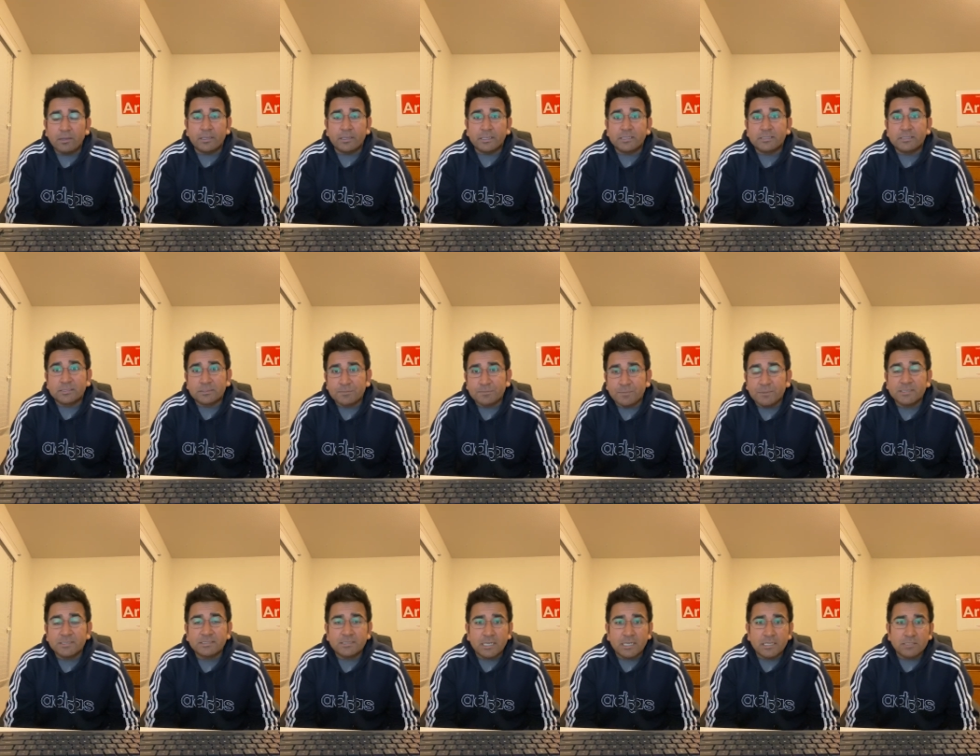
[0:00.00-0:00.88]

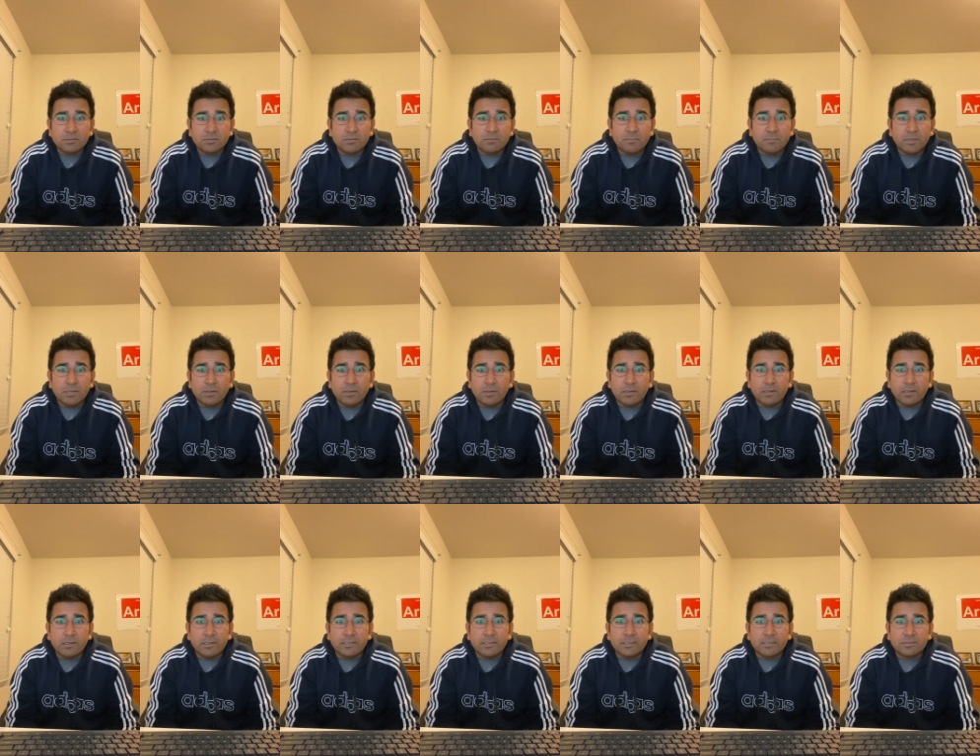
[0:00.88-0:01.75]
Smith stands on mid on,
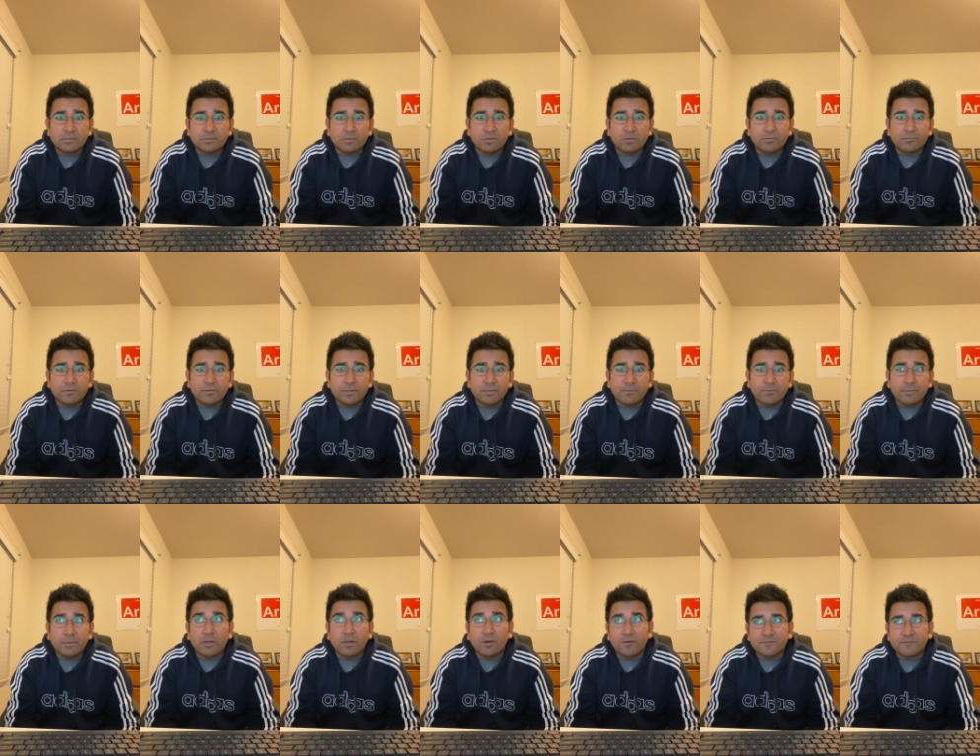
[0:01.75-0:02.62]
and he does not really
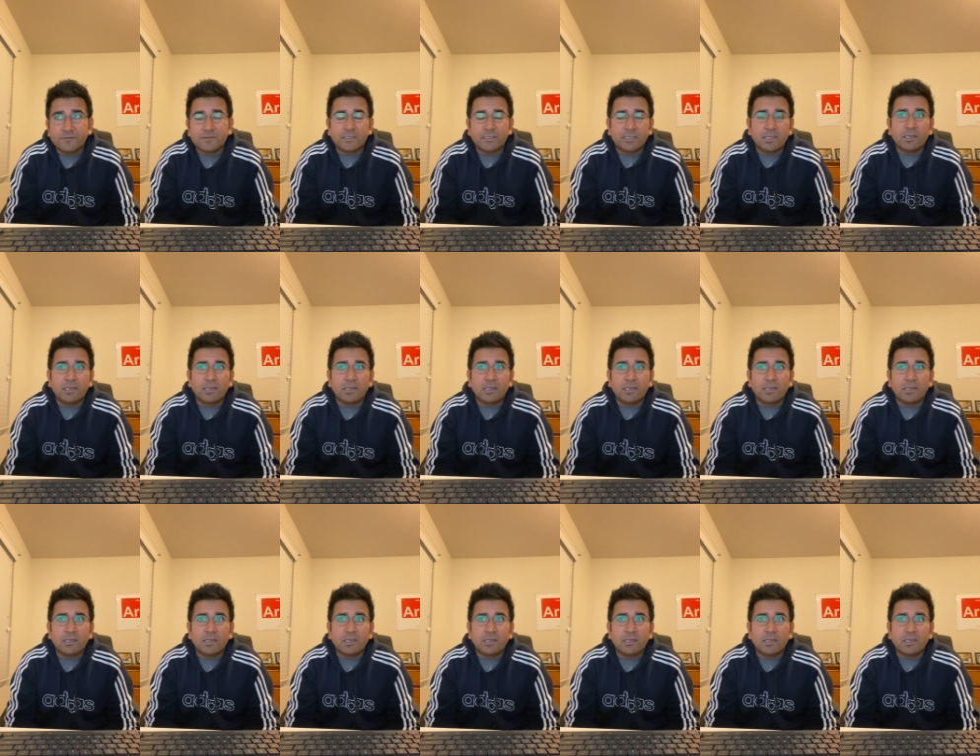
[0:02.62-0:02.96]
mid off.